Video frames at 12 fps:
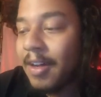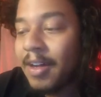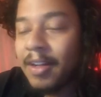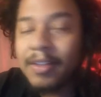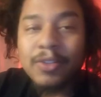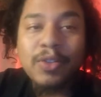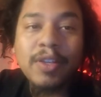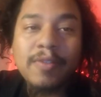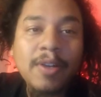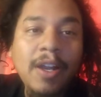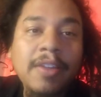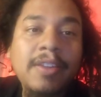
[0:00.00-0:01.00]
Luke, if you're
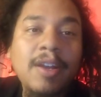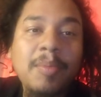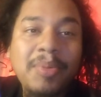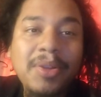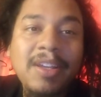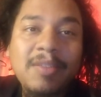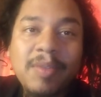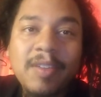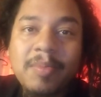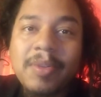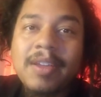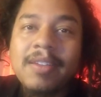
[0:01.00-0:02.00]
out there, please, please,
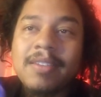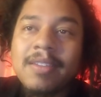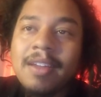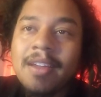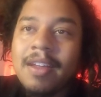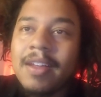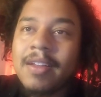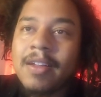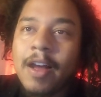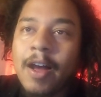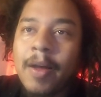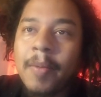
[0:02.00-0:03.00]
please,
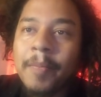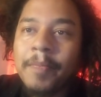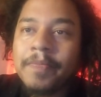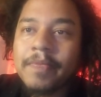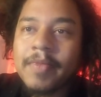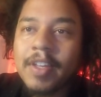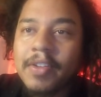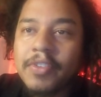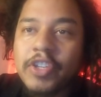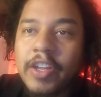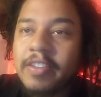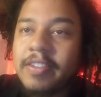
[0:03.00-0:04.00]
um,
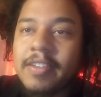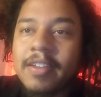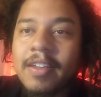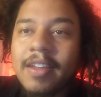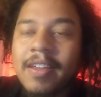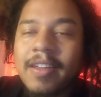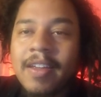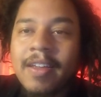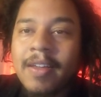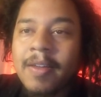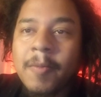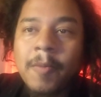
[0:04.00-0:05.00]
just
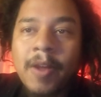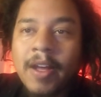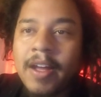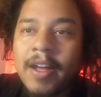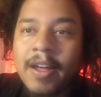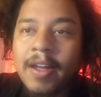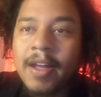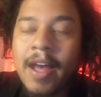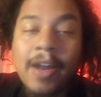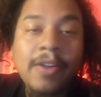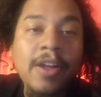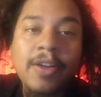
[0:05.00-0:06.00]
I don't
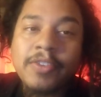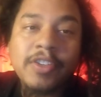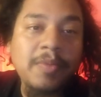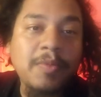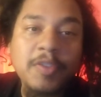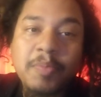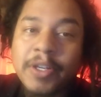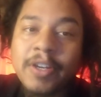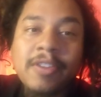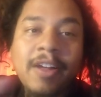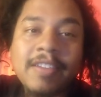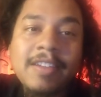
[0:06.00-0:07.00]
know, just put your
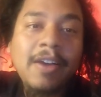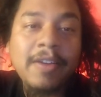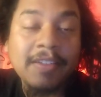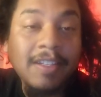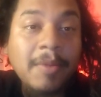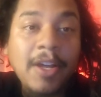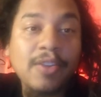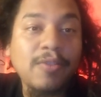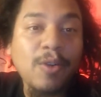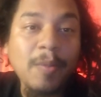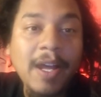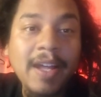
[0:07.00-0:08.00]
thoughts out in some other
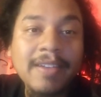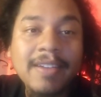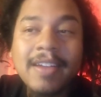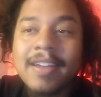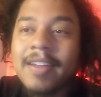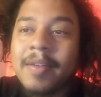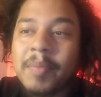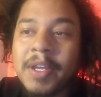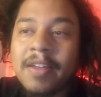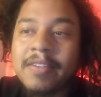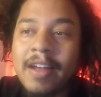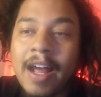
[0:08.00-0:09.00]
format because
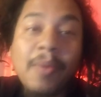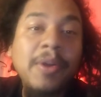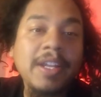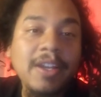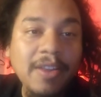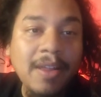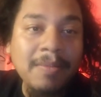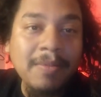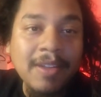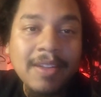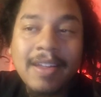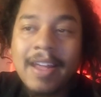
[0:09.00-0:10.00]
I want to hear them,
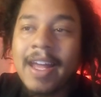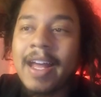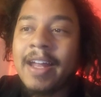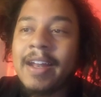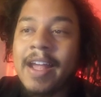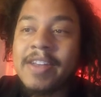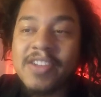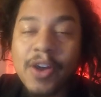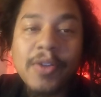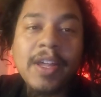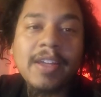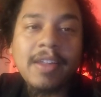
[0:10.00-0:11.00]
and I know
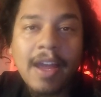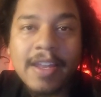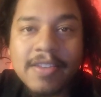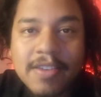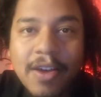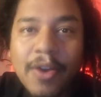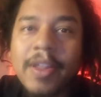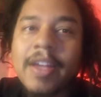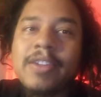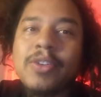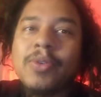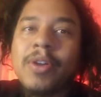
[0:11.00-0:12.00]
that
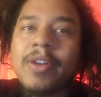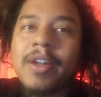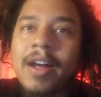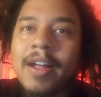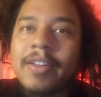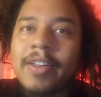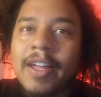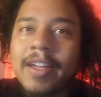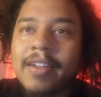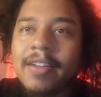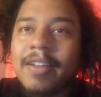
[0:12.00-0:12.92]
you are not like